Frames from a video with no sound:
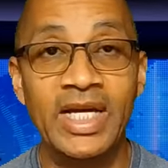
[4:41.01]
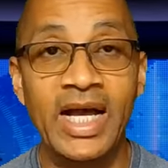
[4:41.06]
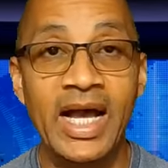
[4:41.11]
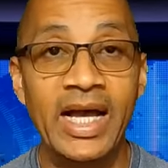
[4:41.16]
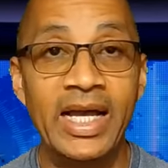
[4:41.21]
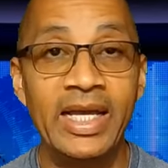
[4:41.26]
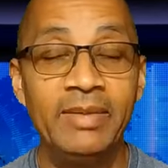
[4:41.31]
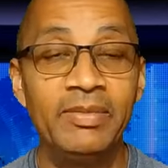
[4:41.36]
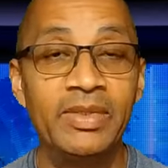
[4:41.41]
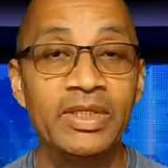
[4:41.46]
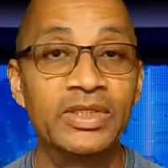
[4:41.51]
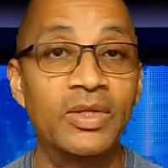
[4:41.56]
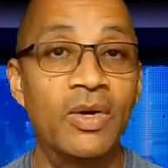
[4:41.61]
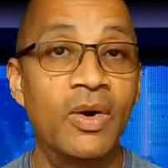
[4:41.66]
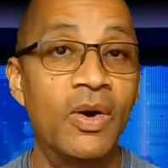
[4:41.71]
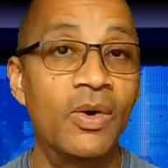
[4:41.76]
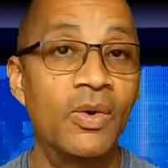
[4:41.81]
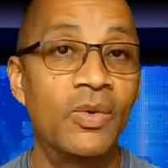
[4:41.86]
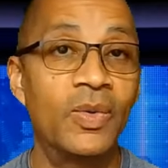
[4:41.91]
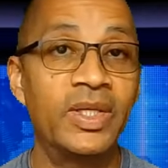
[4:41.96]
Time is
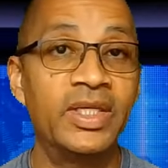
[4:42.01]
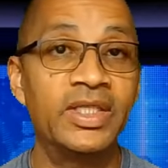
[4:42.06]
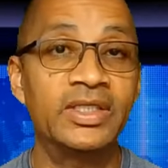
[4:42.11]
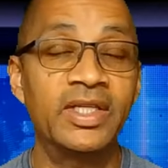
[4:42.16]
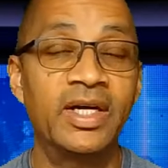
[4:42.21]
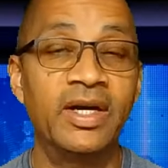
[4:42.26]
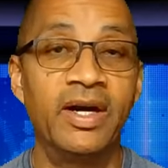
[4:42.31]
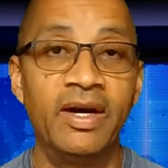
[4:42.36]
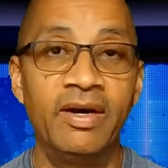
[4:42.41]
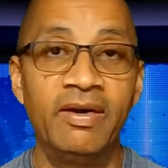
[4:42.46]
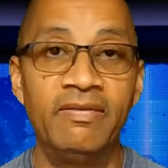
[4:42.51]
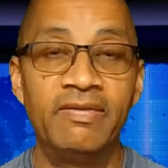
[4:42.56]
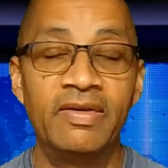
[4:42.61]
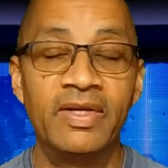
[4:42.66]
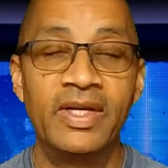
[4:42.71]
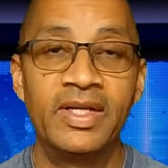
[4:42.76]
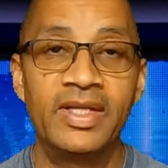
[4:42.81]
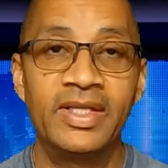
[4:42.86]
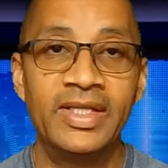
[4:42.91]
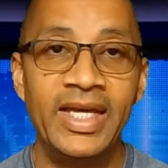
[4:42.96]
always of
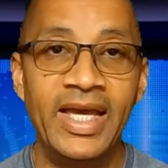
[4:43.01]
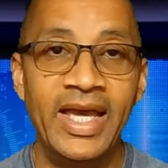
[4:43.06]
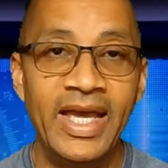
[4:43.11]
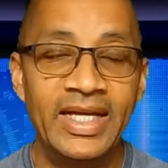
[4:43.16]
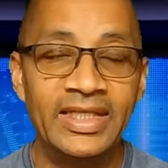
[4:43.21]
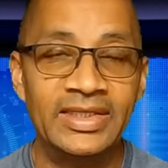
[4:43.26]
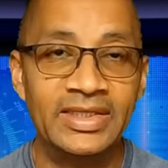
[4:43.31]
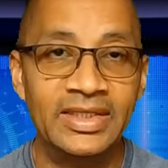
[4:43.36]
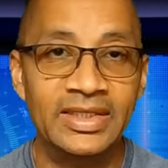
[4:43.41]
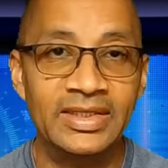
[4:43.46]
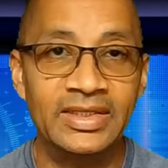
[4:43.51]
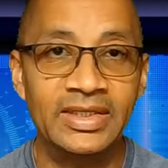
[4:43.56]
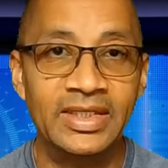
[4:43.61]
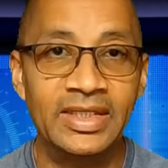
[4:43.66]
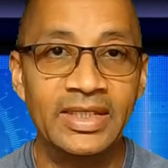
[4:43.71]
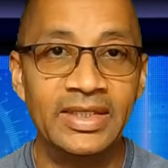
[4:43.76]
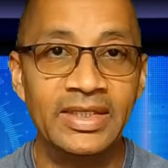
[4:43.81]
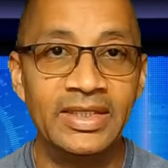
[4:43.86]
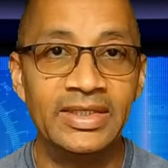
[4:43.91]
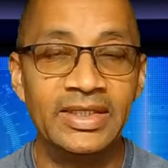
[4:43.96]
the
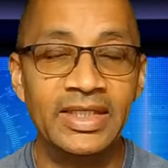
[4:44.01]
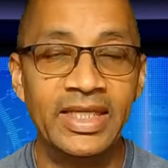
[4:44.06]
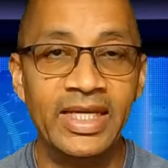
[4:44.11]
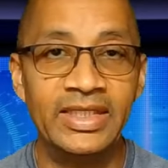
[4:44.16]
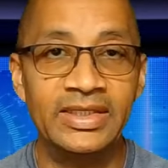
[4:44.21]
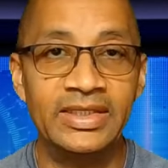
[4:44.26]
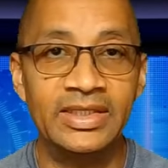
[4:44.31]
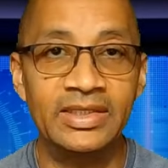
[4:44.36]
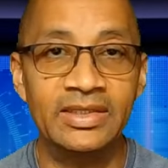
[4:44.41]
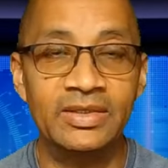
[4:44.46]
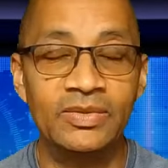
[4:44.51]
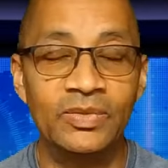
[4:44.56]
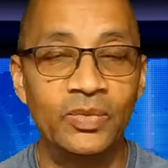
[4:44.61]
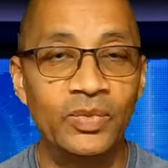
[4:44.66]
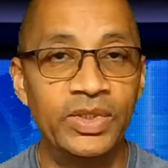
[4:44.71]
essence in these cases.